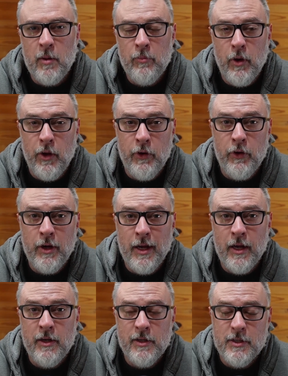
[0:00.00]
my brother
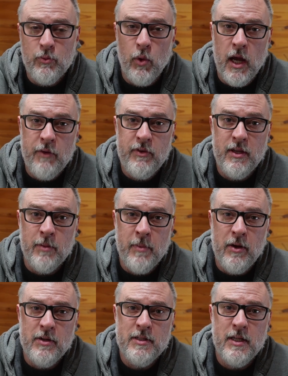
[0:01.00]
and his wife in the
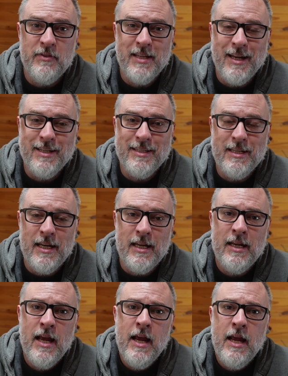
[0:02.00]
mountains of Tennessee,